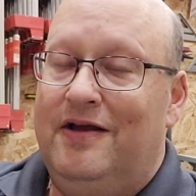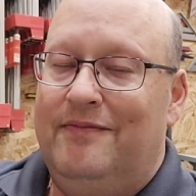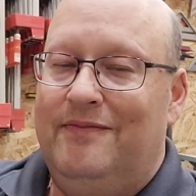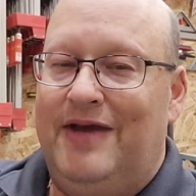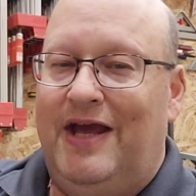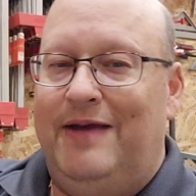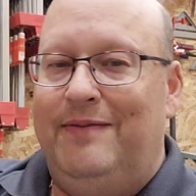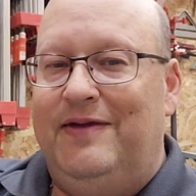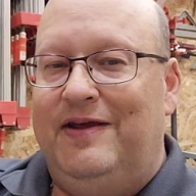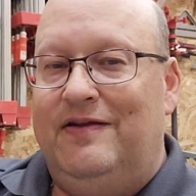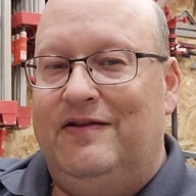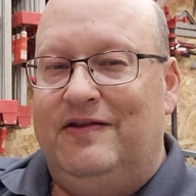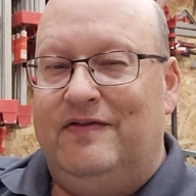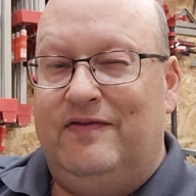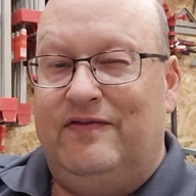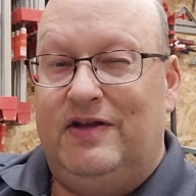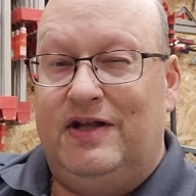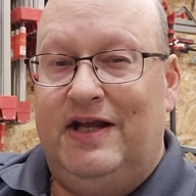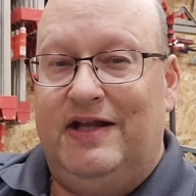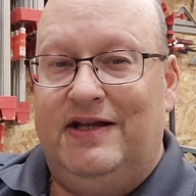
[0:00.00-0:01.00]
maybe
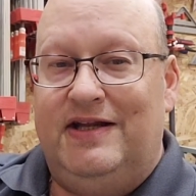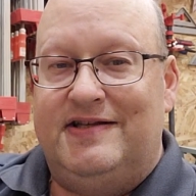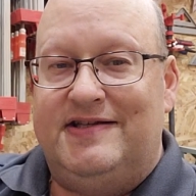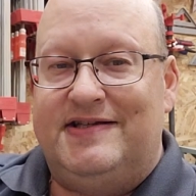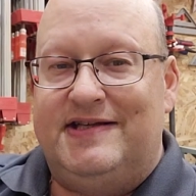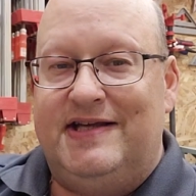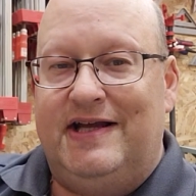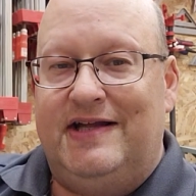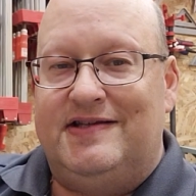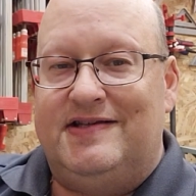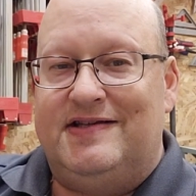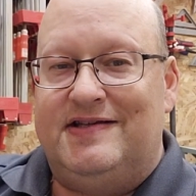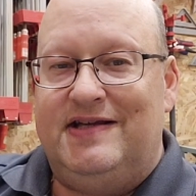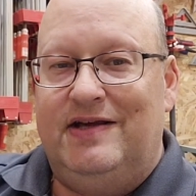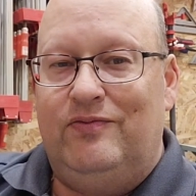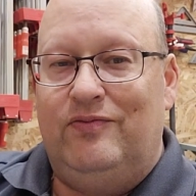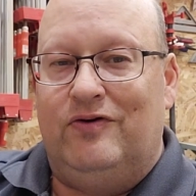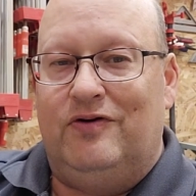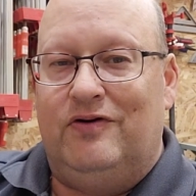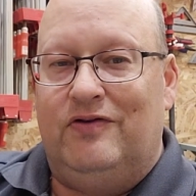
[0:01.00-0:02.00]
in the
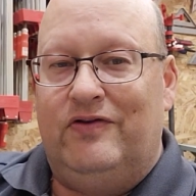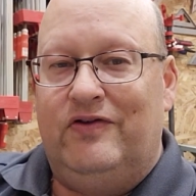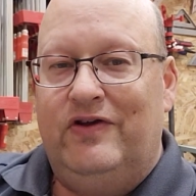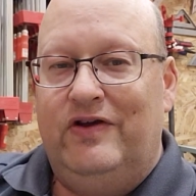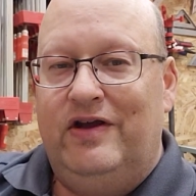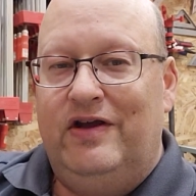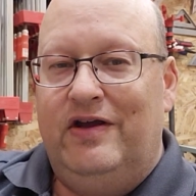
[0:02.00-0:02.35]
CNC world